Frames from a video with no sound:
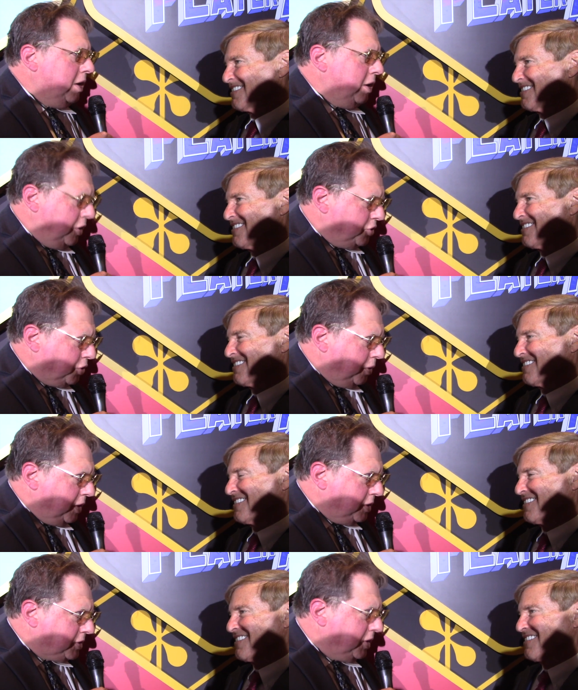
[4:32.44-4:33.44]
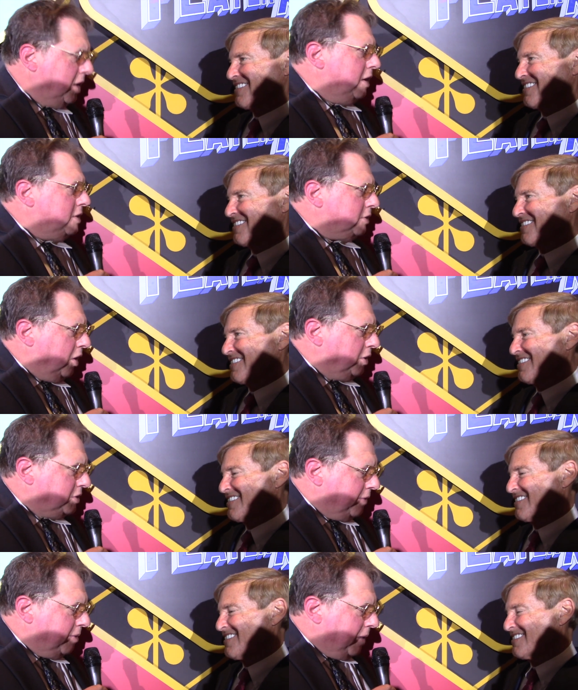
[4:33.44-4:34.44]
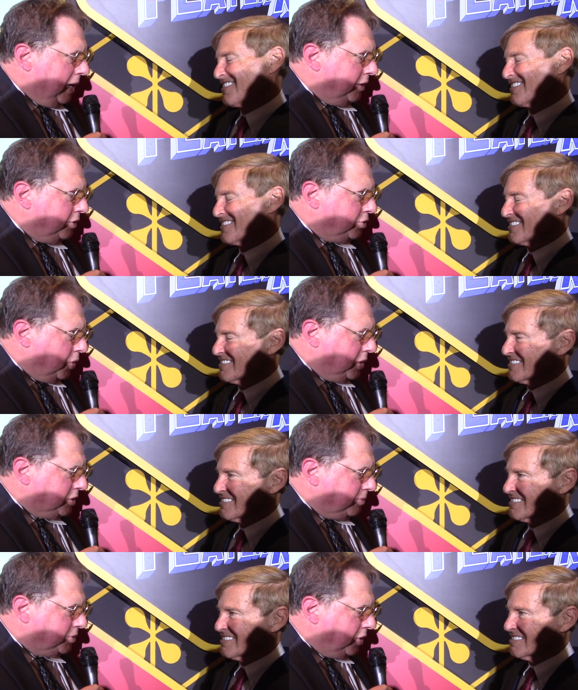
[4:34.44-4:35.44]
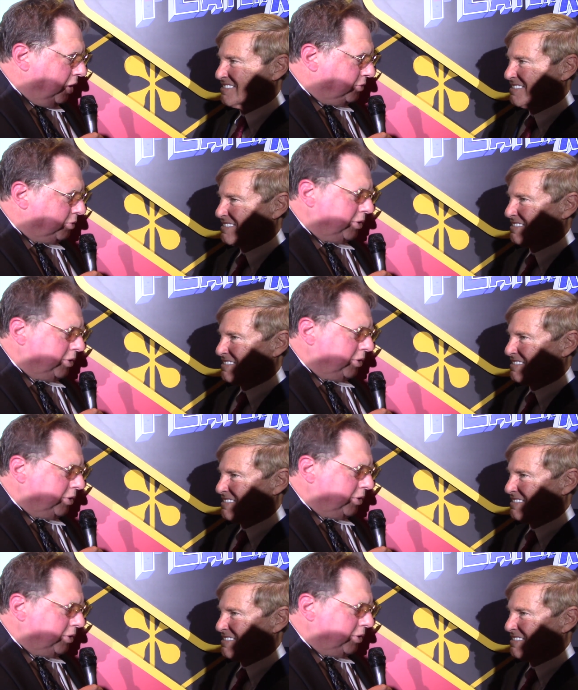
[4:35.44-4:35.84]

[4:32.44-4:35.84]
Speaker 1: injuries, as long as everybody enjoys themselves with